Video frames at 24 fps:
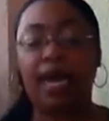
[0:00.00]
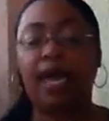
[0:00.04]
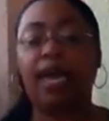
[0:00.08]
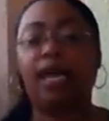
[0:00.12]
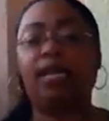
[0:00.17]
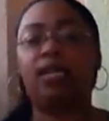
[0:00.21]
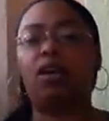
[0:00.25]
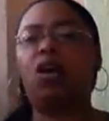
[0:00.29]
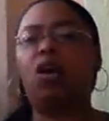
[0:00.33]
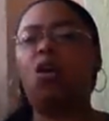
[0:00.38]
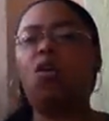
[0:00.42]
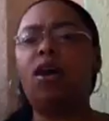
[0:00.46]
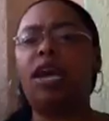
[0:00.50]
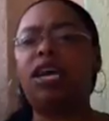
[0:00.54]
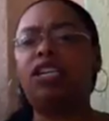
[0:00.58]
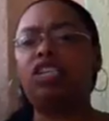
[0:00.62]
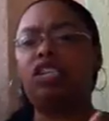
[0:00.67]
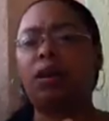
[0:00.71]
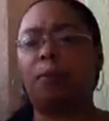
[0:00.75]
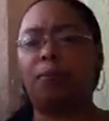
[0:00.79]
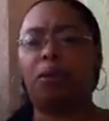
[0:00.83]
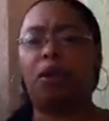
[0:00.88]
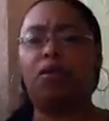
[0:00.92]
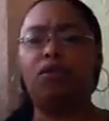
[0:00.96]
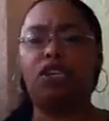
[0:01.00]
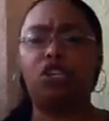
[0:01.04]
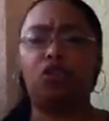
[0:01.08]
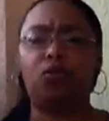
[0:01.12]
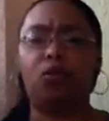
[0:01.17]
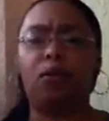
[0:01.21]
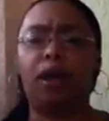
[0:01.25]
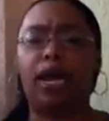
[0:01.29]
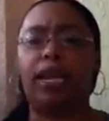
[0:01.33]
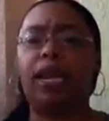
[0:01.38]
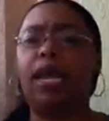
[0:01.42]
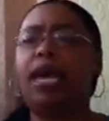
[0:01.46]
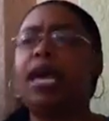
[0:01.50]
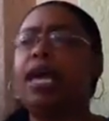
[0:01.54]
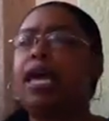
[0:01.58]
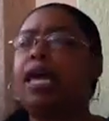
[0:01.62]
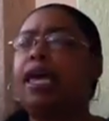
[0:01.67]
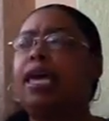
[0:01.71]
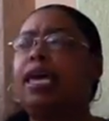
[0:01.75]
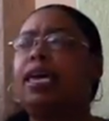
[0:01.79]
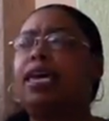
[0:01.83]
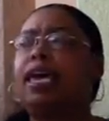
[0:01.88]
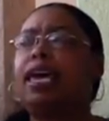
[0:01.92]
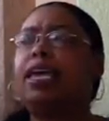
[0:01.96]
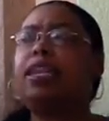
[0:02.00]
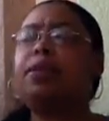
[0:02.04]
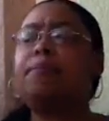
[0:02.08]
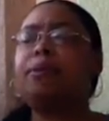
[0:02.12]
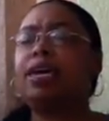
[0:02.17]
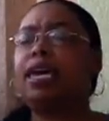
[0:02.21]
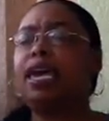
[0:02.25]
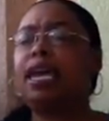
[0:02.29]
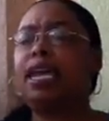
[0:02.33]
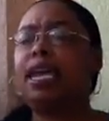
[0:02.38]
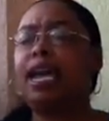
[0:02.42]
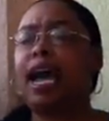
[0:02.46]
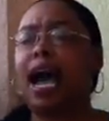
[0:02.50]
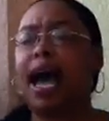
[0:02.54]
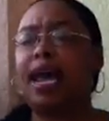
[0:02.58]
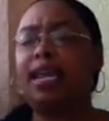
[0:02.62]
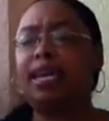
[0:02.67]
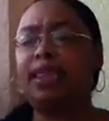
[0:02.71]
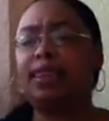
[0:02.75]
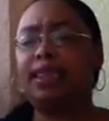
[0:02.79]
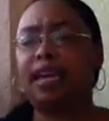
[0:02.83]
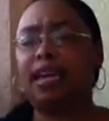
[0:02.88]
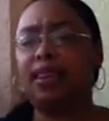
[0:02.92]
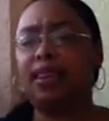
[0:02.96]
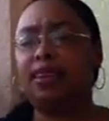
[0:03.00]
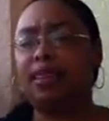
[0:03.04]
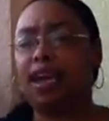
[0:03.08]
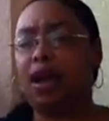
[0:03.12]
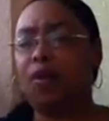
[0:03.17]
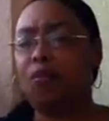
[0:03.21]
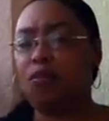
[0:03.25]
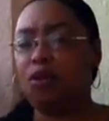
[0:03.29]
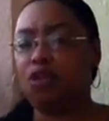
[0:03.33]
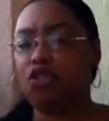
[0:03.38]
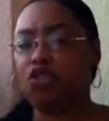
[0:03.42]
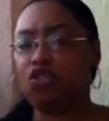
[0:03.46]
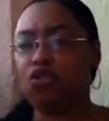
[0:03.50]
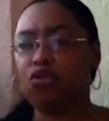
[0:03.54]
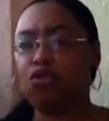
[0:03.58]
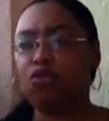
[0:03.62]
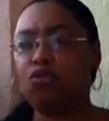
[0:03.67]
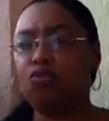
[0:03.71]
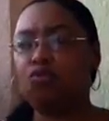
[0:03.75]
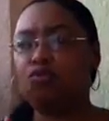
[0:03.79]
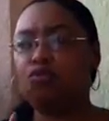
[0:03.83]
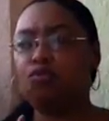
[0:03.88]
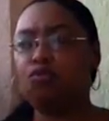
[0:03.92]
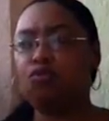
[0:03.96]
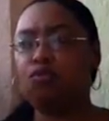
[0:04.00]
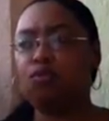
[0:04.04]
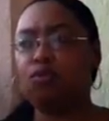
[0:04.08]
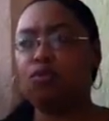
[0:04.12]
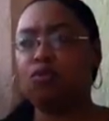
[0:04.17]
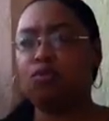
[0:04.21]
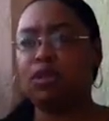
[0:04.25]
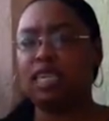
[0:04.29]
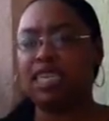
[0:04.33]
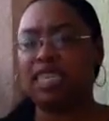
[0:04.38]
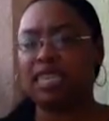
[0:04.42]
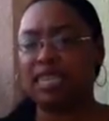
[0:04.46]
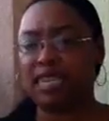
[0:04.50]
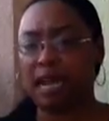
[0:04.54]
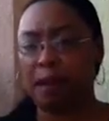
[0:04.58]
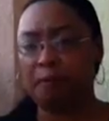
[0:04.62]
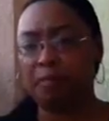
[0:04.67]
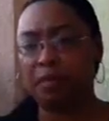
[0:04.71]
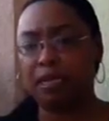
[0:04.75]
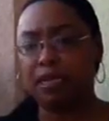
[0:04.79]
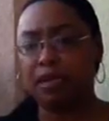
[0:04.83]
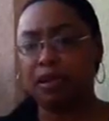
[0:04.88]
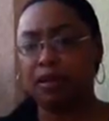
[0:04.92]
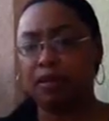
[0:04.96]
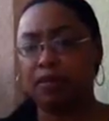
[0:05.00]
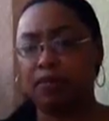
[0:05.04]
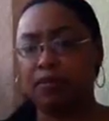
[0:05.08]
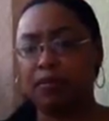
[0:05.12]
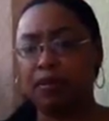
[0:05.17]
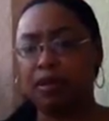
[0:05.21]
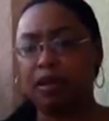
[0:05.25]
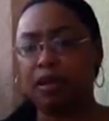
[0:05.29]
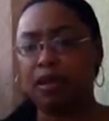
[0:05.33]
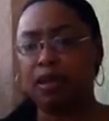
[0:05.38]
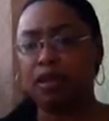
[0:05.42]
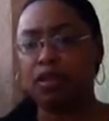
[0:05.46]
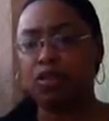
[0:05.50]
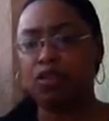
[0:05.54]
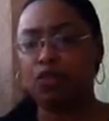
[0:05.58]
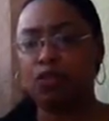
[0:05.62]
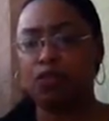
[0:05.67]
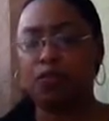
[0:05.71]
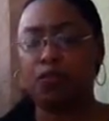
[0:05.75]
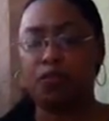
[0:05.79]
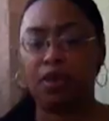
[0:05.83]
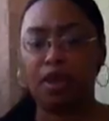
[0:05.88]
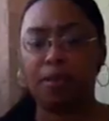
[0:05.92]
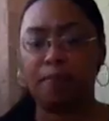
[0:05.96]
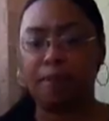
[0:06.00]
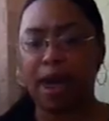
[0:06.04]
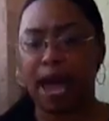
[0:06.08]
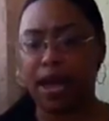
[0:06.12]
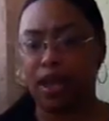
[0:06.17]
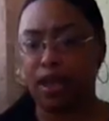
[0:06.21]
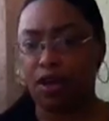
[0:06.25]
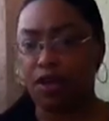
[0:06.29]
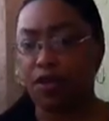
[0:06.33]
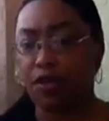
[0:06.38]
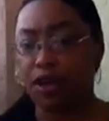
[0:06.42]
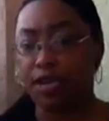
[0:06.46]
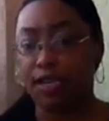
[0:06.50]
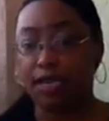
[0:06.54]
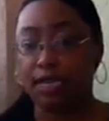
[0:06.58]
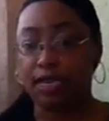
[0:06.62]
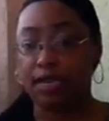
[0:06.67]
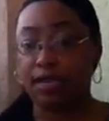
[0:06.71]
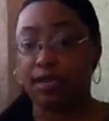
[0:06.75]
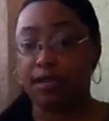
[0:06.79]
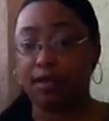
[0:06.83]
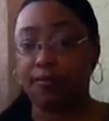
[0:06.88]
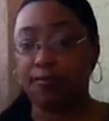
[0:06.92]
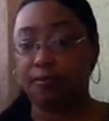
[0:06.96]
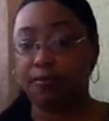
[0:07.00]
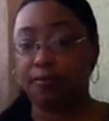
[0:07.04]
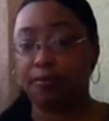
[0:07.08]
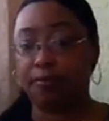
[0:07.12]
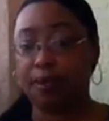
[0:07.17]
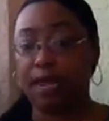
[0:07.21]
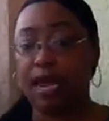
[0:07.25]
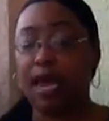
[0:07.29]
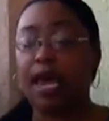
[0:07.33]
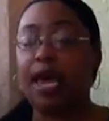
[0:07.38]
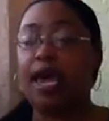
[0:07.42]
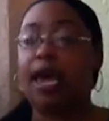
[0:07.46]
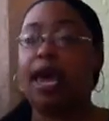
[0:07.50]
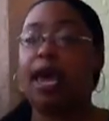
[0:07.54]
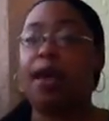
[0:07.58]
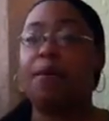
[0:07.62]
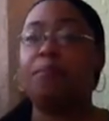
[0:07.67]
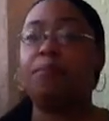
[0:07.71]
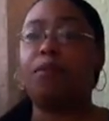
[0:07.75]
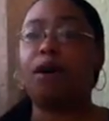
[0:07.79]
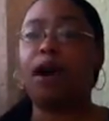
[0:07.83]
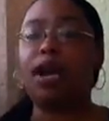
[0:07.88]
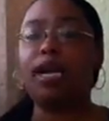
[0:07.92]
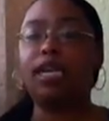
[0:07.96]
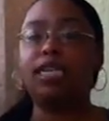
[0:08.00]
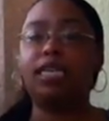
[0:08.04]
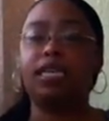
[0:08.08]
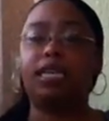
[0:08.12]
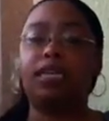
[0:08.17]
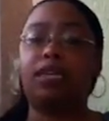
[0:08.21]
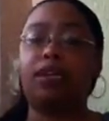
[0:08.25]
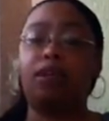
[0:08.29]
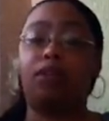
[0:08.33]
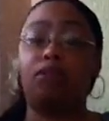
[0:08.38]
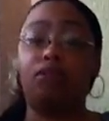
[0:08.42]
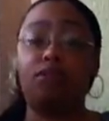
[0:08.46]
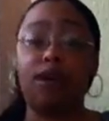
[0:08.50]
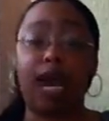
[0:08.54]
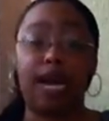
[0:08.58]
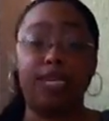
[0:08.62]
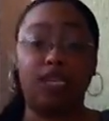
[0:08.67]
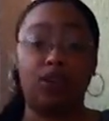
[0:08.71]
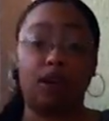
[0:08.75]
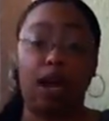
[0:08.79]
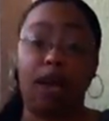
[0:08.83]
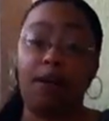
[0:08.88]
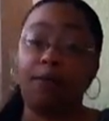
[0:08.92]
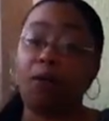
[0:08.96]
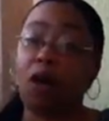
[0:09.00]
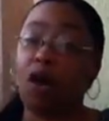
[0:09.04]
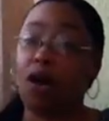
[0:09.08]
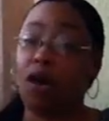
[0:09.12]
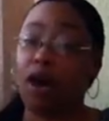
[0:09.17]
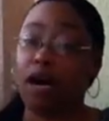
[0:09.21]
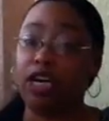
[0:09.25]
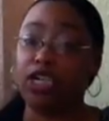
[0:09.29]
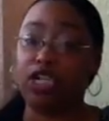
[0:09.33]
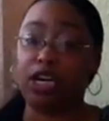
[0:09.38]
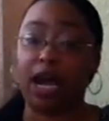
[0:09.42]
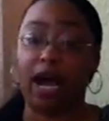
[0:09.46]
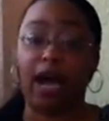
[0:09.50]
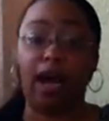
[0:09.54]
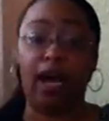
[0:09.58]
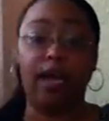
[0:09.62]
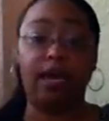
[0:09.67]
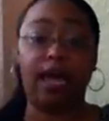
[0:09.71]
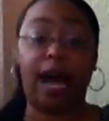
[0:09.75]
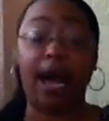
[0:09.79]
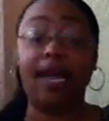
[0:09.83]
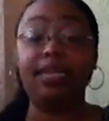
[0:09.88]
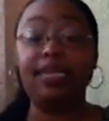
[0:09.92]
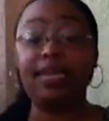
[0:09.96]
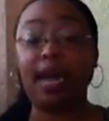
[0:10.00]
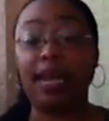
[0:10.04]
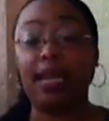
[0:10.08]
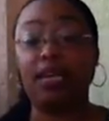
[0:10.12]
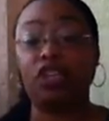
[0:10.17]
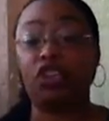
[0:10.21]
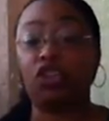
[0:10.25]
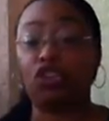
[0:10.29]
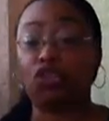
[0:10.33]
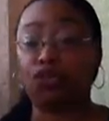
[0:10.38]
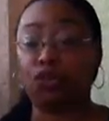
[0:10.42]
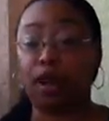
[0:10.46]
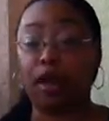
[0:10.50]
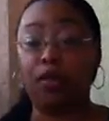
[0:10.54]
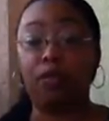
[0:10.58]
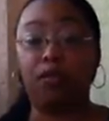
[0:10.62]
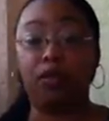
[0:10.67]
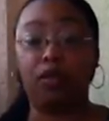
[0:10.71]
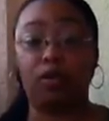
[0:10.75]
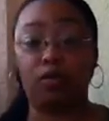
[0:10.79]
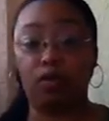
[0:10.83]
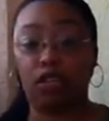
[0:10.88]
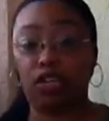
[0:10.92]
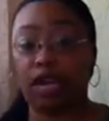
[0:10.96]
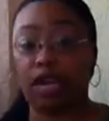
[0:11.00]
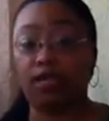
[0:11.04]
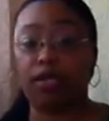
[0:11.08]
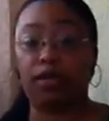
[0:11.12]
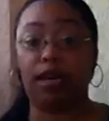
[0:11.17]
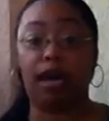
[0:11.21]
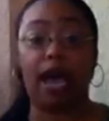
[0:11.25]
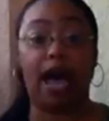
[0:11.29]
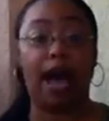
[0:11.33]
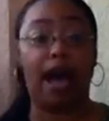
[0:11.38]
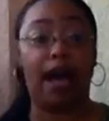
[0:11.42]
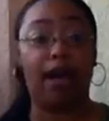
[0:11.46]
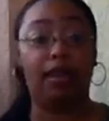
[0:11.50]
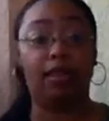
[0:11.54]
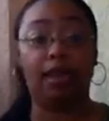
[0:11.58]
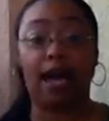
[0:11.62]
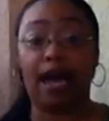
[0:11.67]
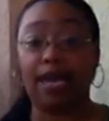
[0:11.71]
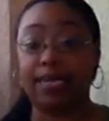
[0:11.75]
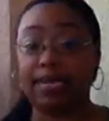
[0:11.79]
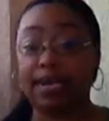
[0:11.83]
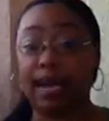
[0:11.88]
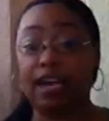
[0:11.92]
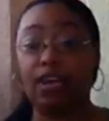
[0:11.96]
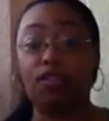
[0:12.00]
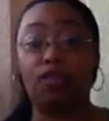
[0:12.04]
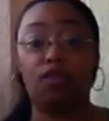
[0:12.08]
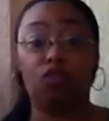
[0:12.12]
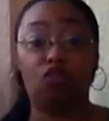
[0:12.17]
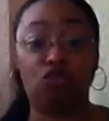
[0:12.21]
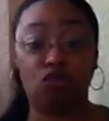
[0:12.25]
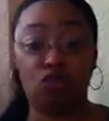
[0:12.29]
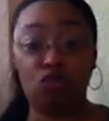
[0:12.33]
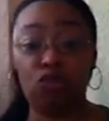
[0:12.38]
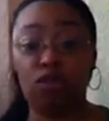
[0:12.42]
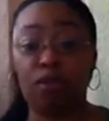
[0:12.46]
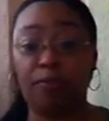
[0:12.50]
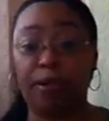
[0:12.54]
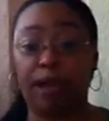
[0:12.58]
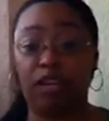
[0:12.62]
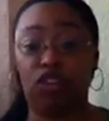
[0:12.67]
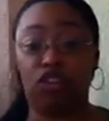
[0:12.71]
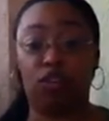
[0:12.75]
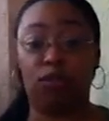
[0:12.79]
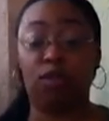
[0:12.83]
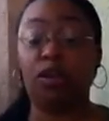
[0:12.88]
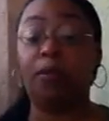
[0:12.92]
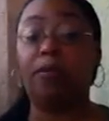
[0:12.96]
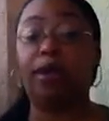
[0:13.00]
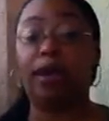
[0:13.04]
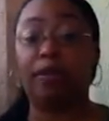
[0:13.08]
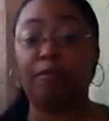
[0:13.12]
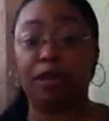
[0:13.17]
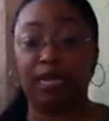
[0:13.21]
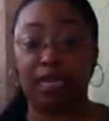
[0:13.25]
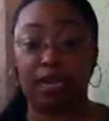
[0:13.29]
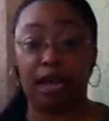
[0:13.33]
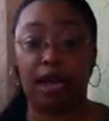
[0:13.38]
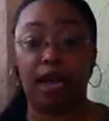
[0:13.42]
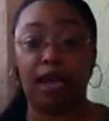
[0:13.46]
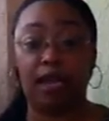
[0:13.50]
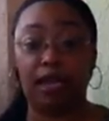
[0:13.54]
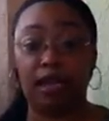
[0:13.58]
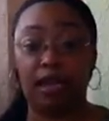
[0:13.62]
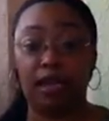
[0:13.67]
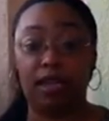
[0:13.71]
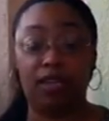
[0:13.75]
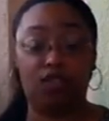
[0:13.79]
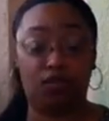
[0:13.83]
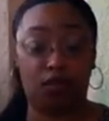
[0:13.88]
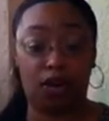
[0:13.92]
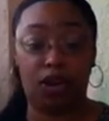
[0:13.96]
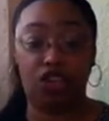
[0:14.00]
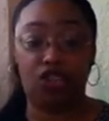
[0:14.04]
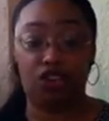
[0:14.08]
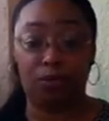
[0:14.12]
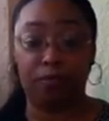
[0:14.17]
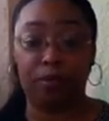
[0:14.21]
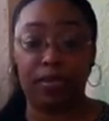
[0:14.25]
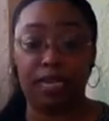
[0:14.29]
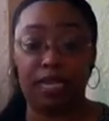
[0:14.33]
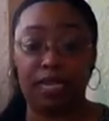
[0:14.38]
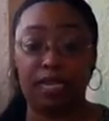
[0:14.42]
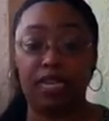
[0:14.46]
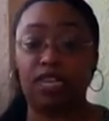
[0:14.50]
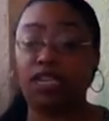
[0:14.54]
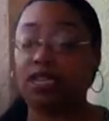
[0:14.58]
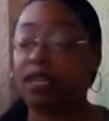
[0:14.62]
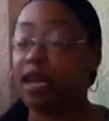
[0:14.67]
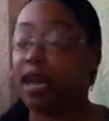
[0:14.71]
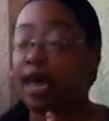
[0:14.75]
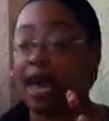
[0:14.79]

And here's a bonus one. In the beginning, I didn't think they were too receptive to feedback and criticism. And Marcus, you guys know I'm harsh. I tell it straight with no chaser. I tell you the truth about your baby's ugly as far as your business.